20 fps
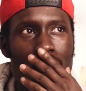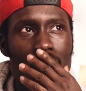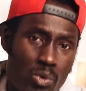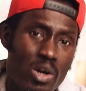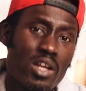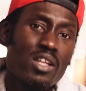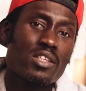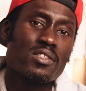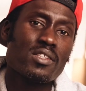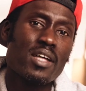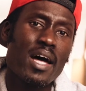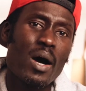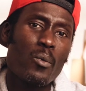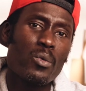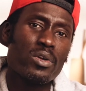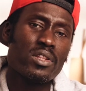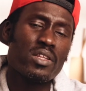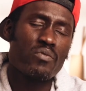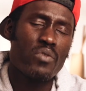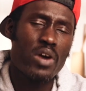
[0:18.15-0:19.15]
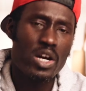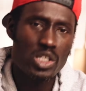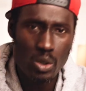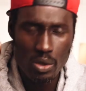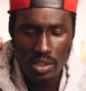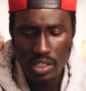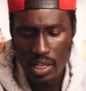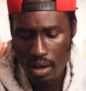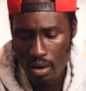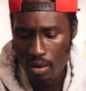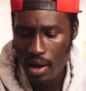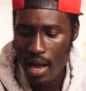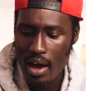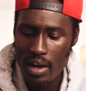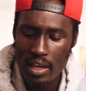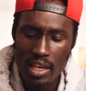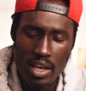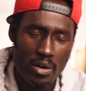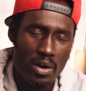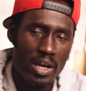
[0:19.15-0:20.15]
We're gonna start with the first hotel
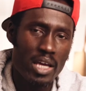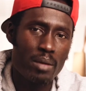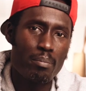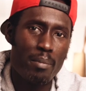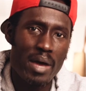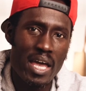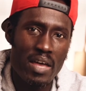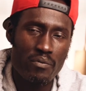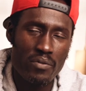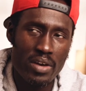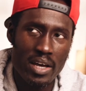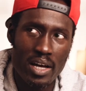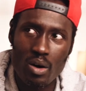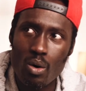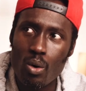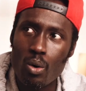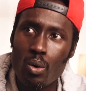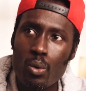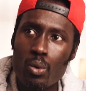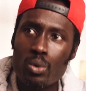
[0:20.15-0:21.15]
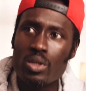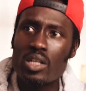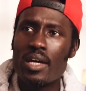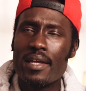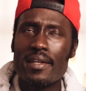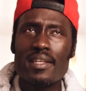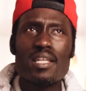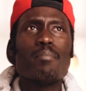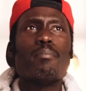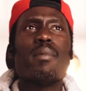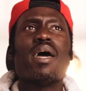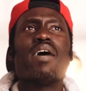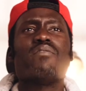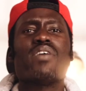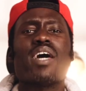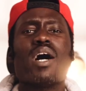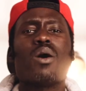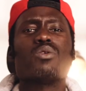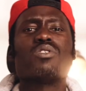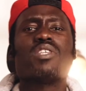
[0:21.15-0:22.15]
out here in Mayfair called the
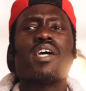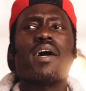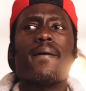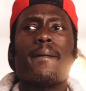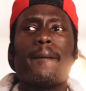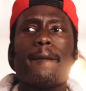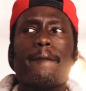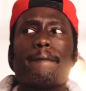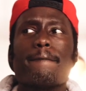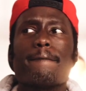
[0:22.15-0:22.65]
Mayfair Hotel.